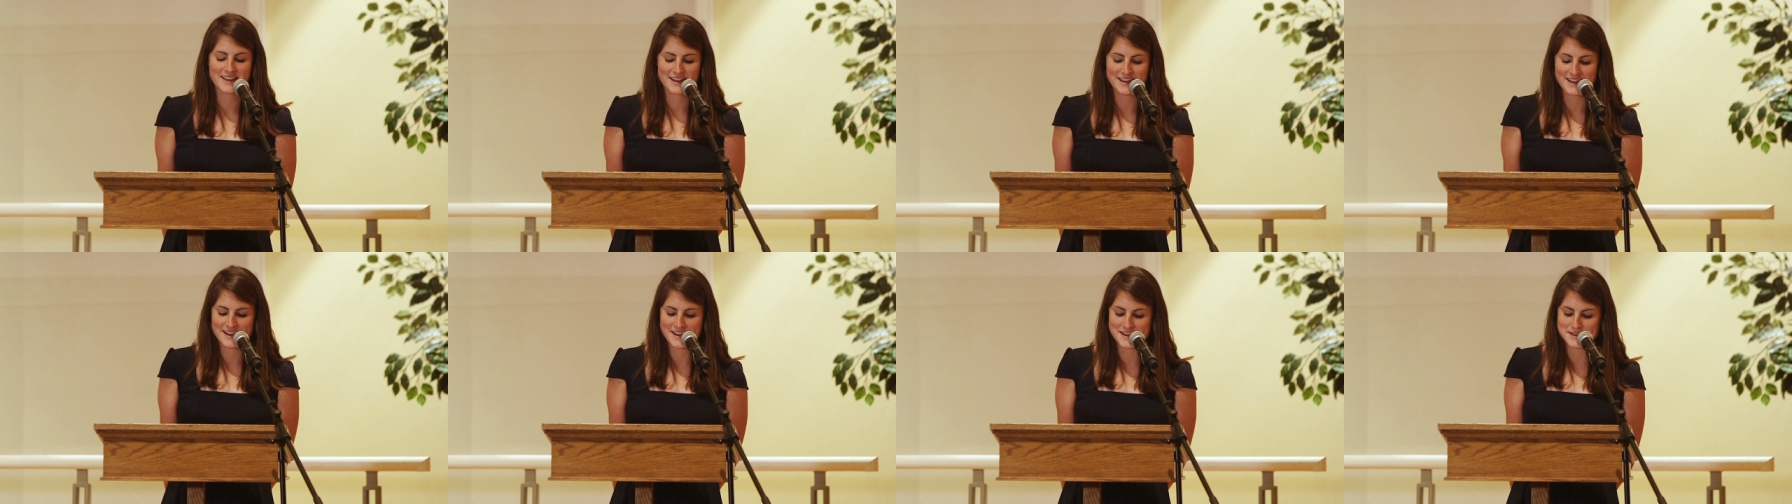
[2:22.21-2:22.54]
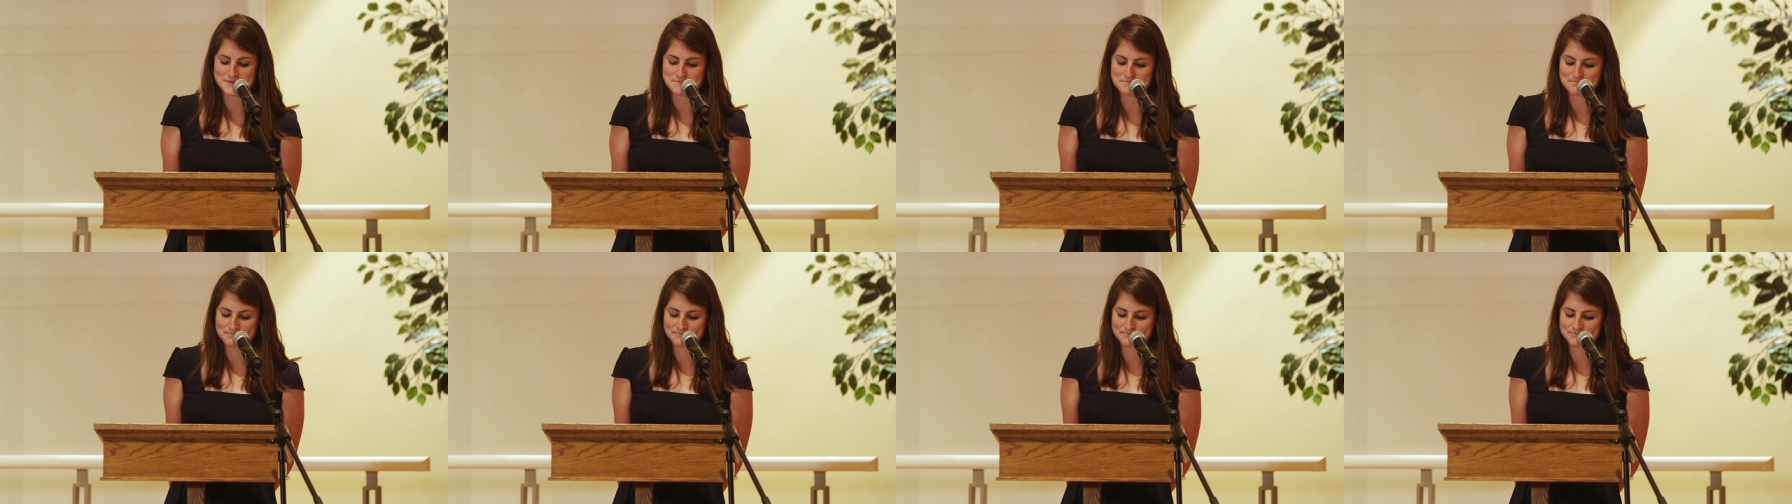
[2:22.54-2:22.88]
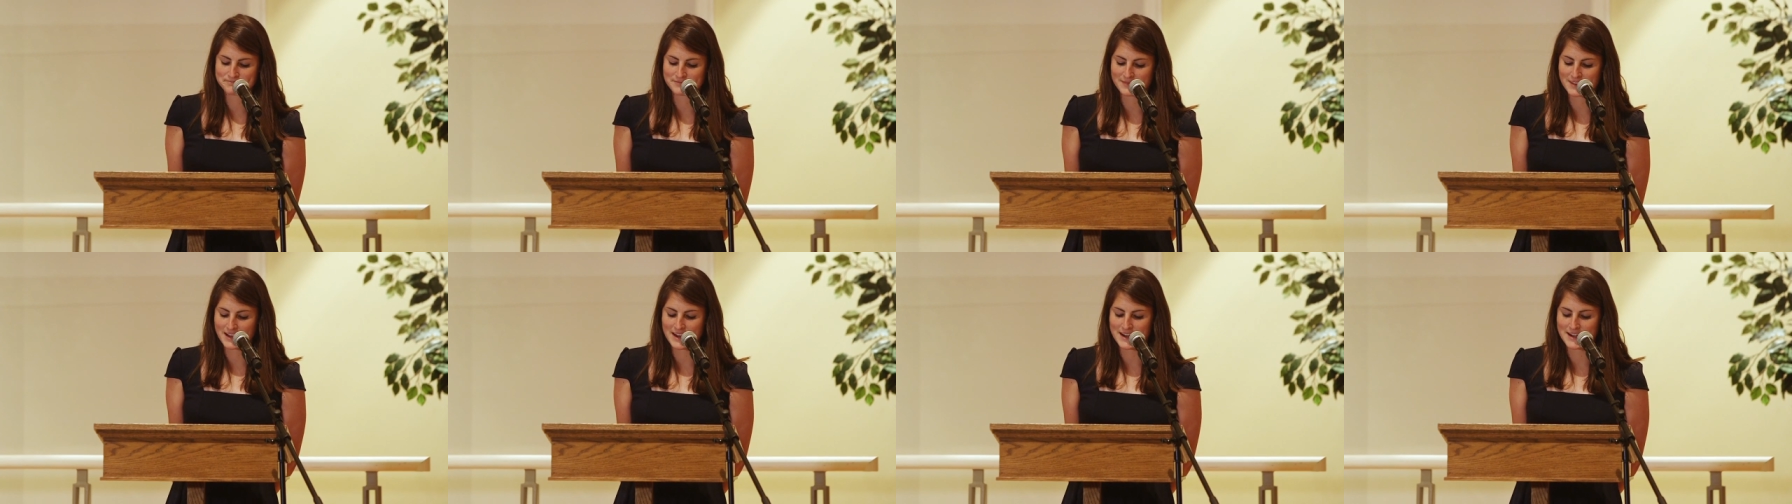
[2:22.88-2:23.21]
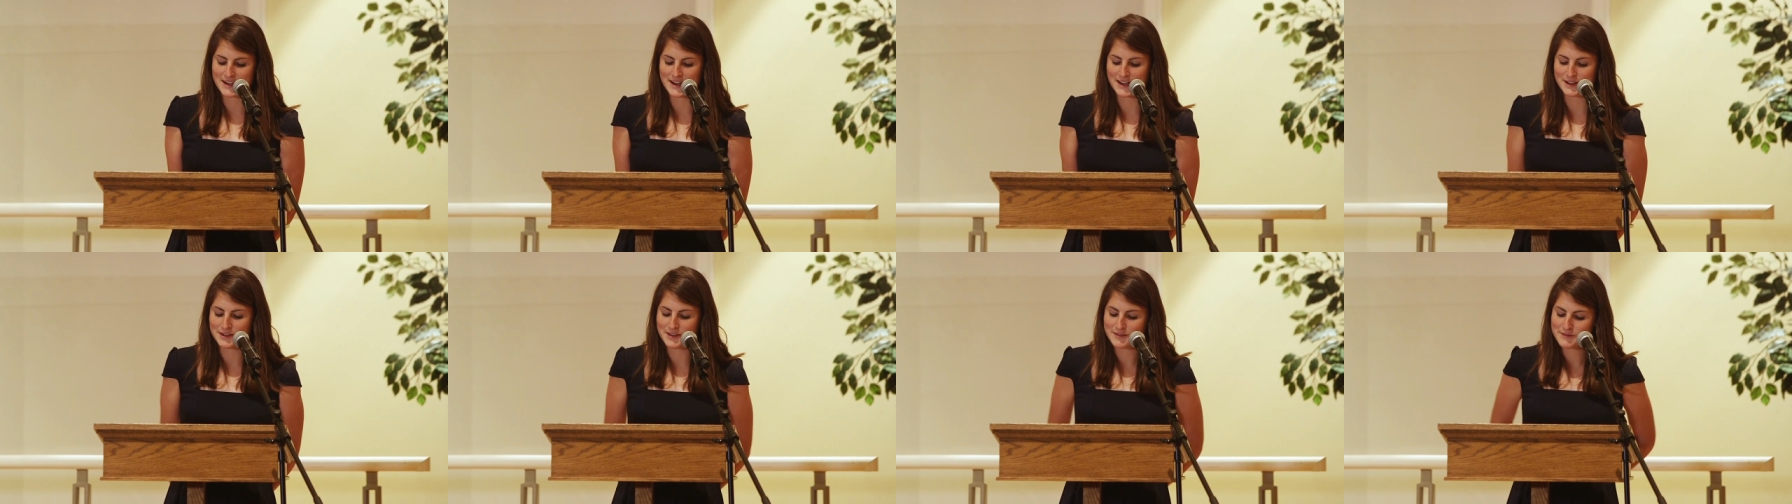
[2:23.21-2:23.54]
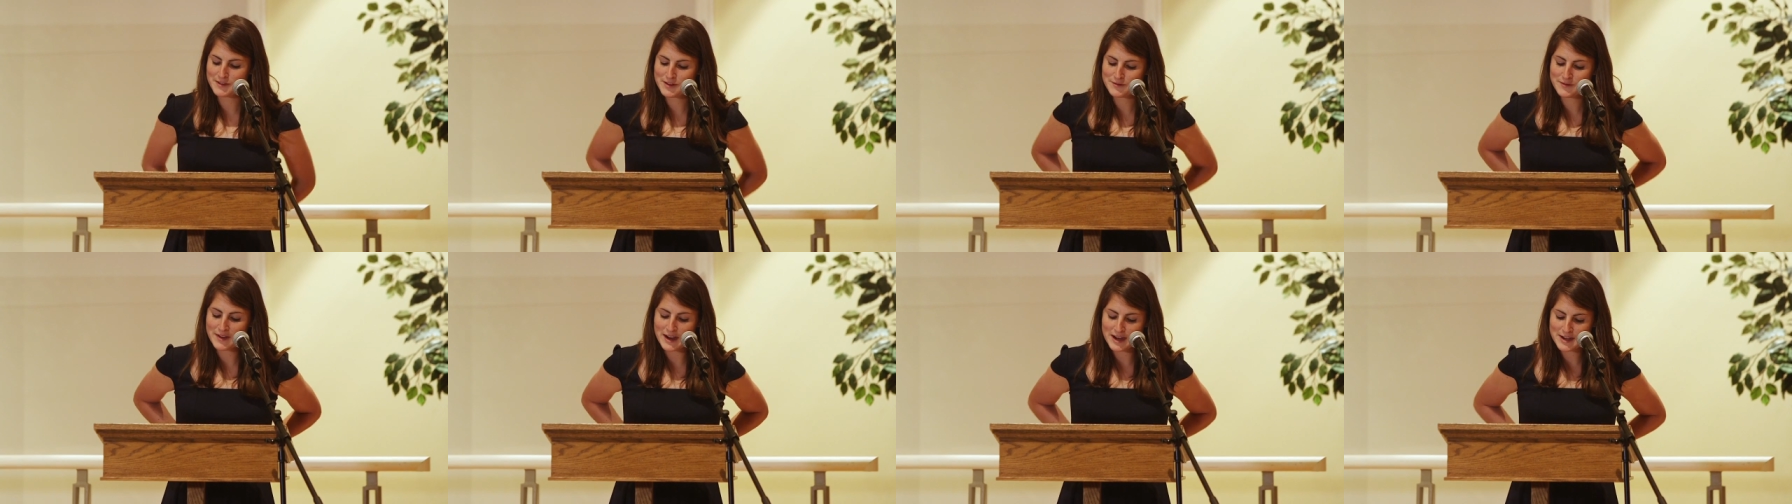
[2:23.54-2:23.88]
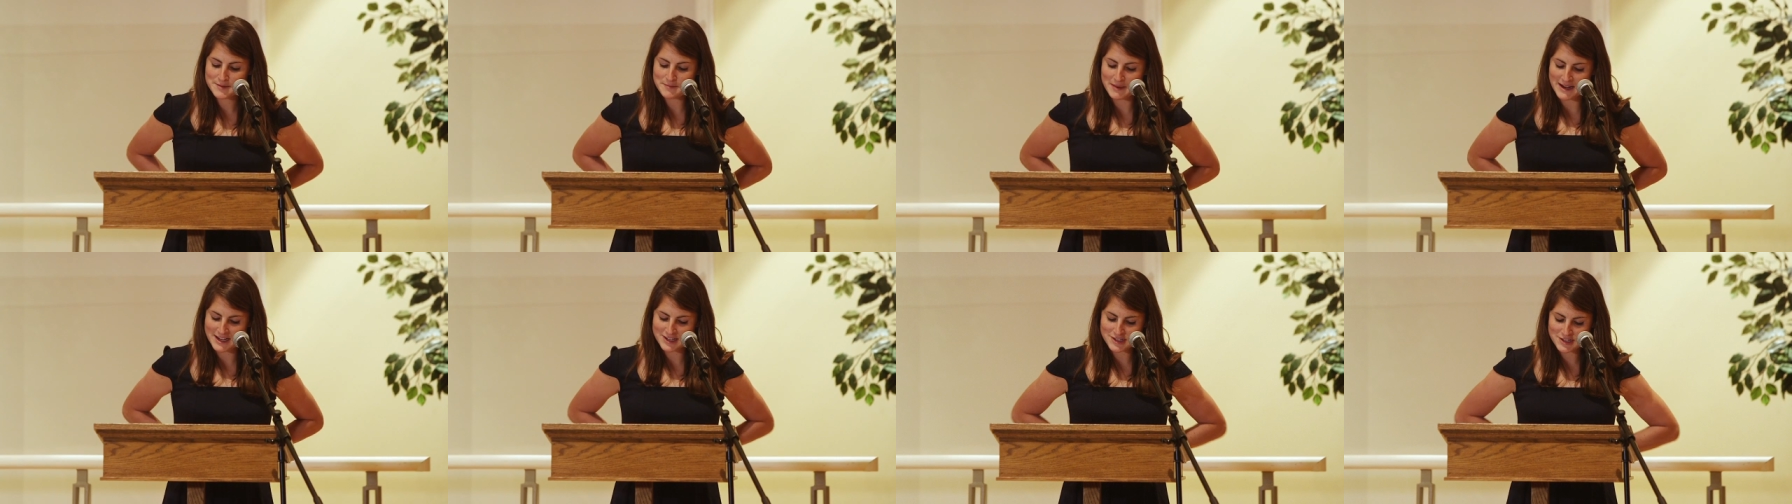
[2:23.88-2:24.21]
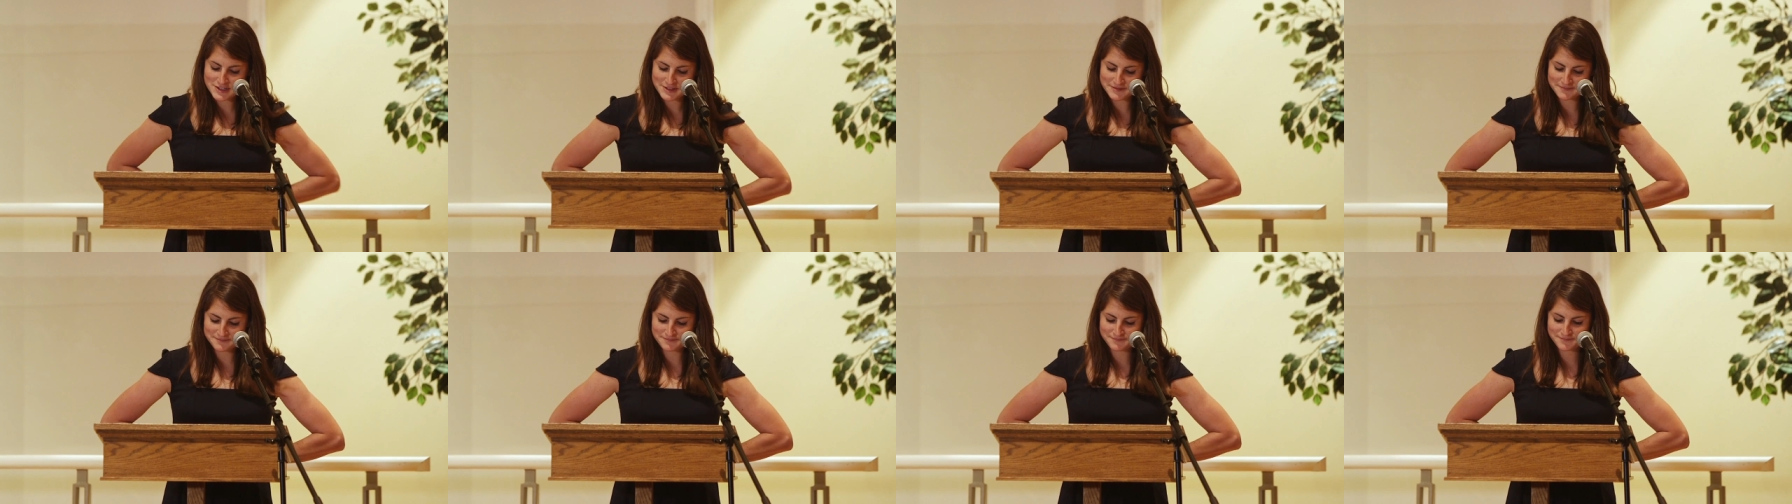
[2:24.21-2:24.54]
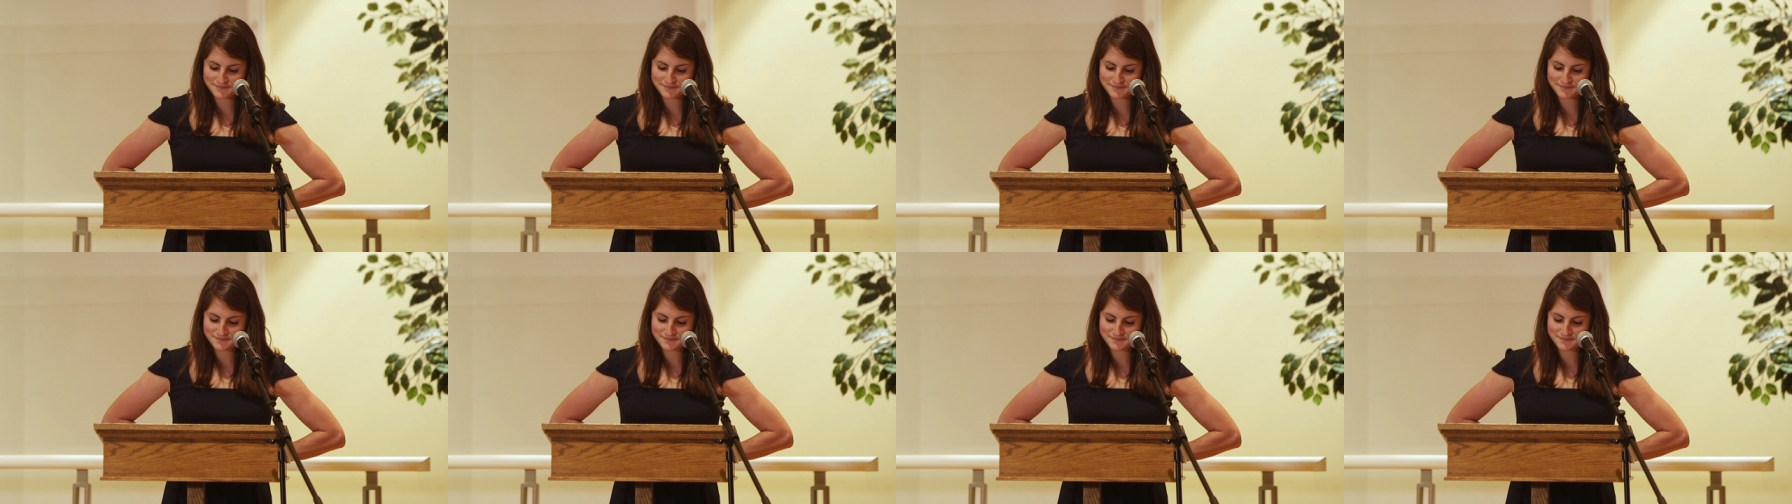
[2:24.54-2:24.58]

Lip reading: and I love him very much.